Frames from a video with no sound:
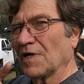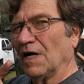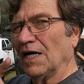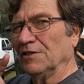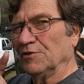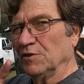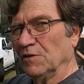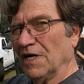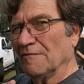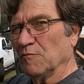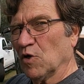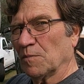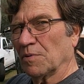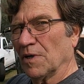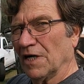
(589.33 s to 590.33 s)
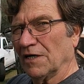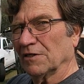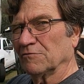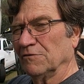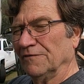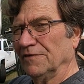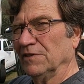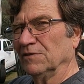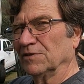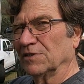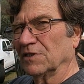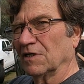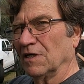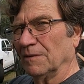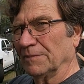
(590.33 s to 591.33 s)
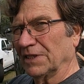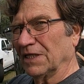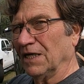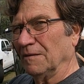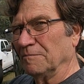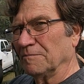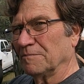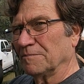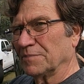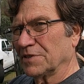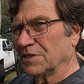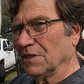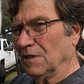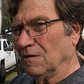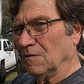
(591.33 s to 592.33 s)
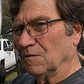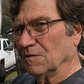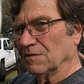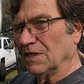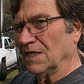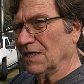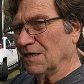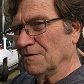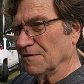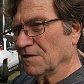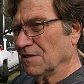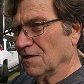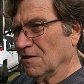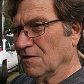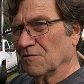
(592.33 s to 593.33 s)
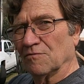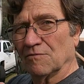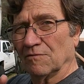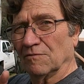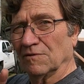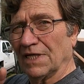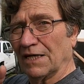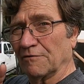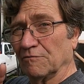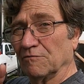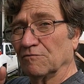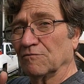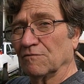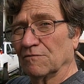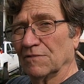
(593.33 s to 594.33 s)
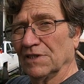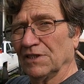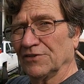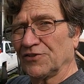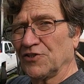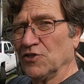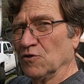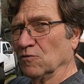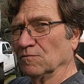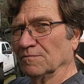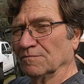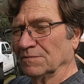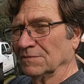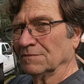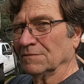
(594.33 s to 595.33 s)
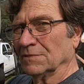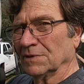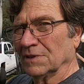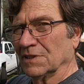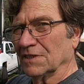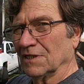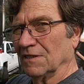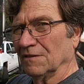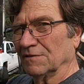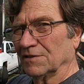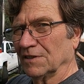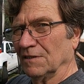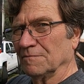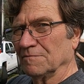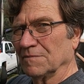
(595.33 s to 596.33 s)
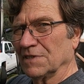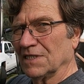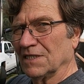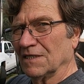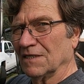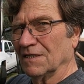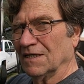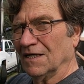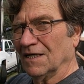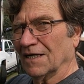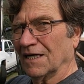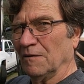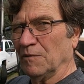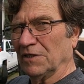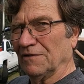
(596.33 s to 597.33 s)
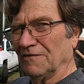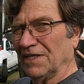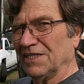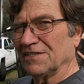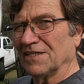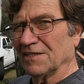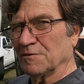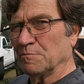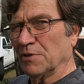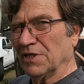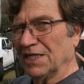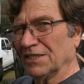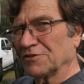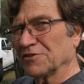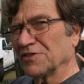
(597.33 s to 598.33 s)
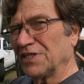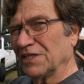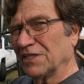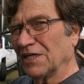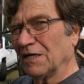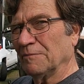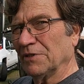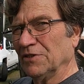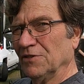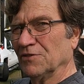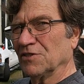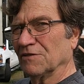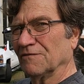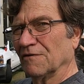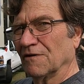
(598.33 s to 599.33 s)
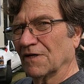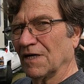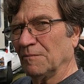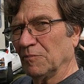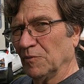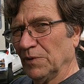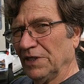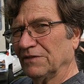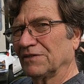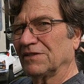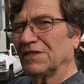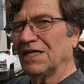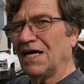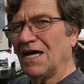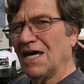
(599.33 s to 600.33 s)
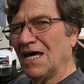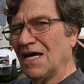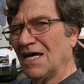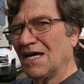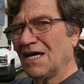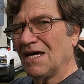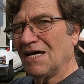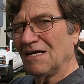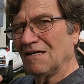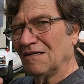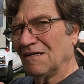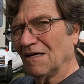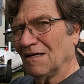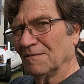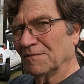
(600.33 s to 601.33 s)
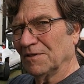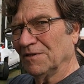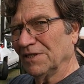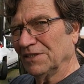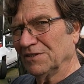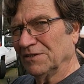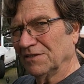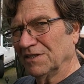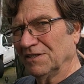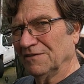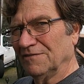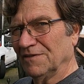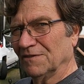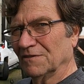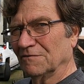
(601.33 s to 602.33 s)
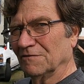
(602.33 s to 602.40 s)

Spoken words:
I do have more product reviews coming up, so like real soon. So I got one device that's pretty interesting that I've been using for a couple weeks, and I'm going to give you a